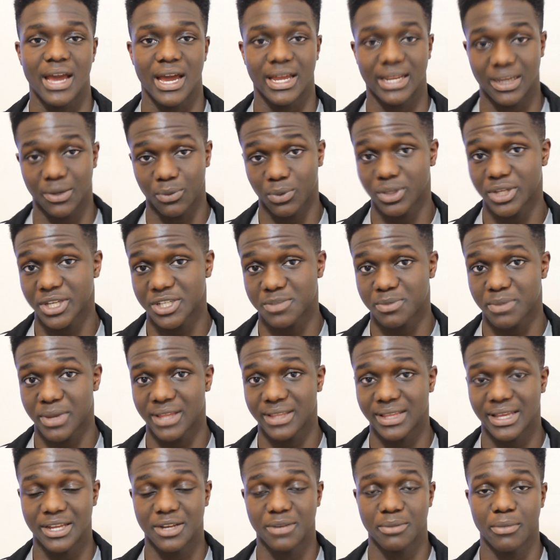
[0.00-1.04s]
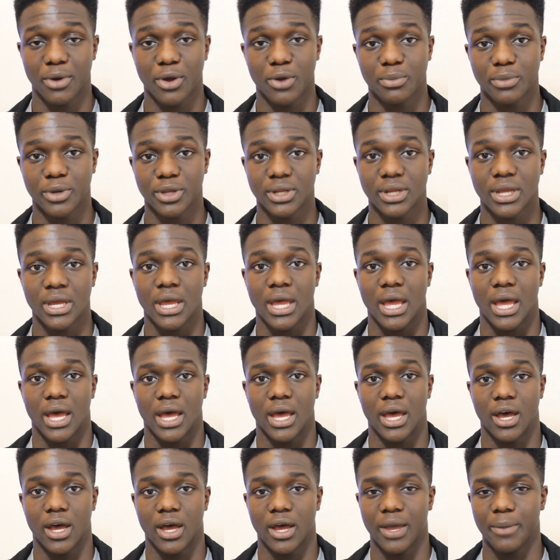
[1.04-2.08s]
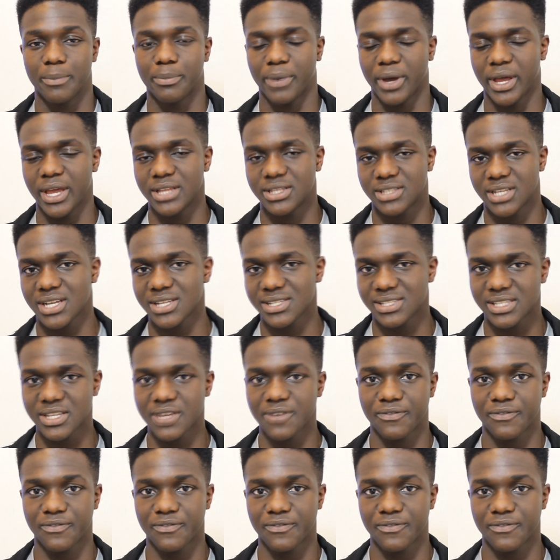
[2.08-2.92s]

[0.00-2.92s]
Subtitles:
and I will explain that in a moment. But it does